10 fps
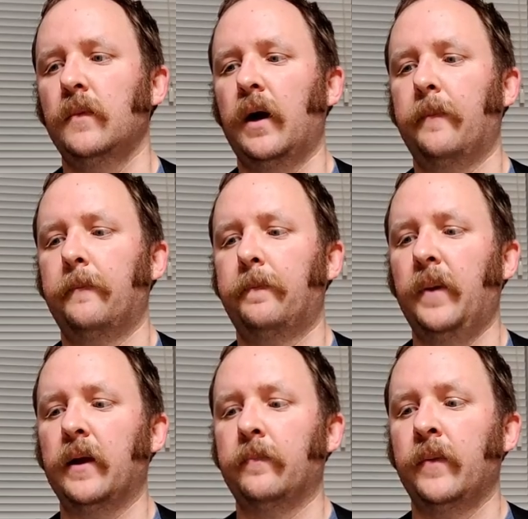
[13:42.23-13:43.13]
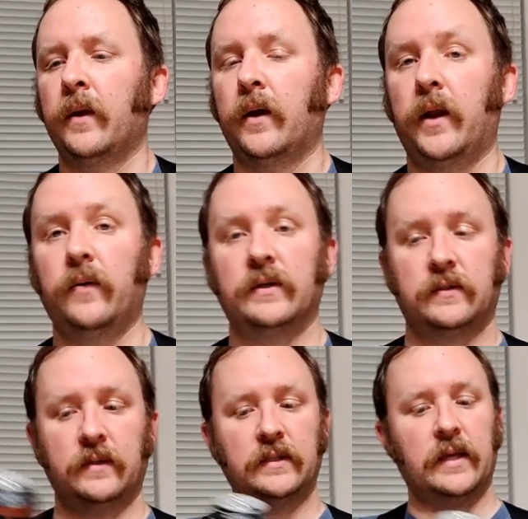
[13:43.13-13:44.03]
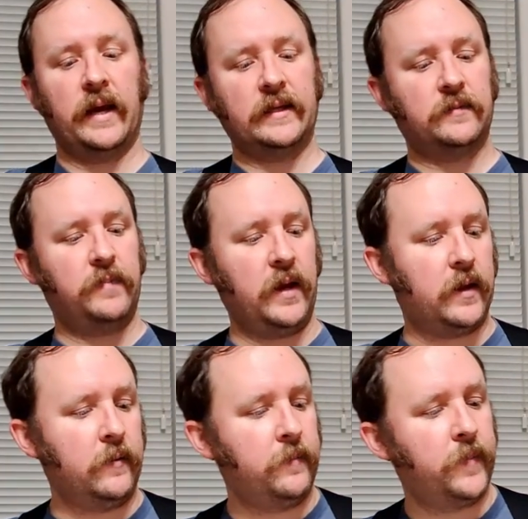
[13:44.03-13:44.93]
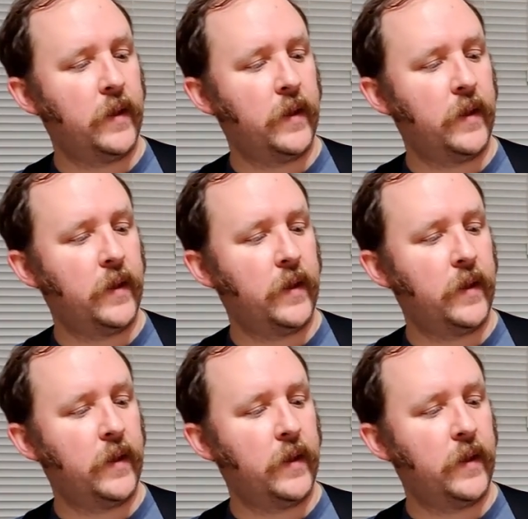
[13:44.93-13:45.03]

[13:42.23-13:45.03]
But anyways, this has been